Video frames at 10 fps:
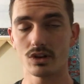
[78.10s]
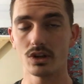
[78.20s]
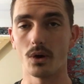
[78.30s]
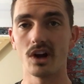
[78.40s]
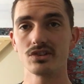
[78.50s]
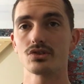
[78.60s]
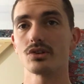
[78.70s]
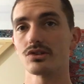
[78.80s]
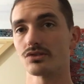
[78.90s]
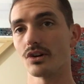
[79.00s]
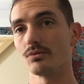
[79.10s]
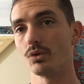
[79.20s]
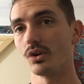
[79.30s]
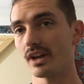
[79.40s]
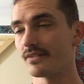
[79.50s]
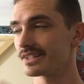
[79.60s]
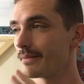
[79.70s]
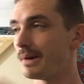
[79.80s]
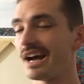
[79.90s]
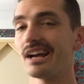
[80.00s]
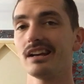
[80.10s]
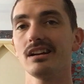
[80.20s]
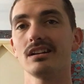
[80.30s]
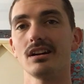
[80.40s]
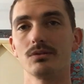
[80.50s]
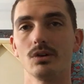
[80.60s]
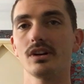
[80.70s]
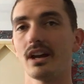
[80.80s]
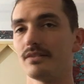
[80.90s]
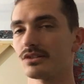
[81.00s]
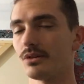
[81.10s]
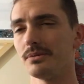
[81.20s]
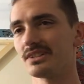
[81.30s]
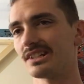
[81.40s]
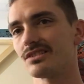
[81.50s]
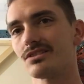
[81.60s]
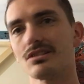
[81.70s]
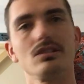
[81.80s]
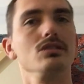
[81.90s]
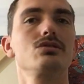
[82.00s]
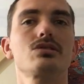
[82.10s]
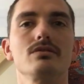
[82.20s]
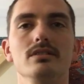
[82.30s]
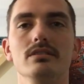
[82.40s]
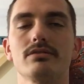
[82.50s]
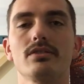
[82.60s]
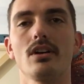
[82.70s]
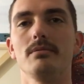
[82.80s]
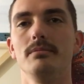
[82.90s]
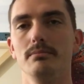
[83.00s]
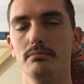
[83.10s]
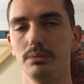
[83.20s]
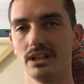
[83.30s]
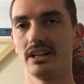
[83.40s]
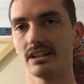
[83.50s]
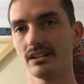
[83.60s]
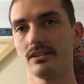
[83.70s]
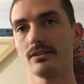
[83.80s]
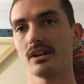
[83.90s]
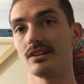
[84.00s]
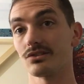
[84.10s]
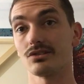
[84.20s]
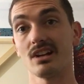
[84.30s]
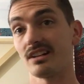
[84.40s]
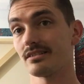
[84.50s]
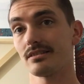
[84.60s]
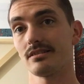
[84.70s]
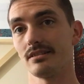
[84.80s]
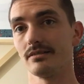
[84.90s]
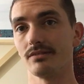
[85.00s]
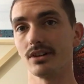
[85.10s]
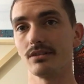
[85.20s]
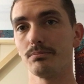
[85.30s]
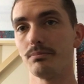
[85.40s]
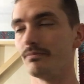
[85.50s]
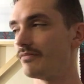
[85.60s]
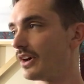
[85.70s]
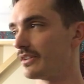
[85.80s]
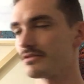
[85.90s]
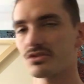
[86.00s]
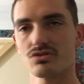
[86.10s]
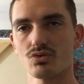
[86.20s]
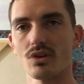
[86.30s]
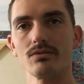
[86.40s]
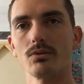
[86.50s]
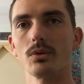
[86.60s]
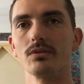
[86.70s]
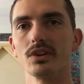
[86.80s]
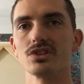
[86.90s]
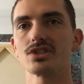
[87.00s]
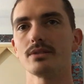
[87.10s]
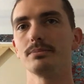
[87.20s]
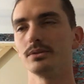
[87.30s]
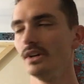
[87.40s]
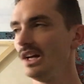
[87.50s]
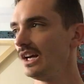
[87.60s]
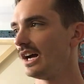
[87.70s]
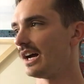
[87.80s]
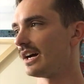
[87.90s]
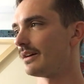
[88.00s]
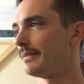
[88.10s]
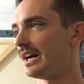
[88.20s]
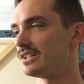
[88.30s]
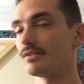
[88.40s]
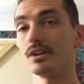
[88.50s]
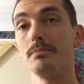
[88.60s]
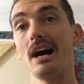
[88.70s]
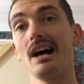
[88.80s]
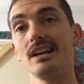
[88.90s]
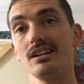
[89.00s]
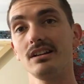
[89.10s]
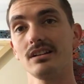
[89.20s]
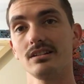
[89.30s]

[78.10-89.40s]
you know, unstretched or unrolled canvas. I buy unrolled canvas almost exclusively from Blick. Okay, so that's very, very straightforward, very simple. Um, I generally buy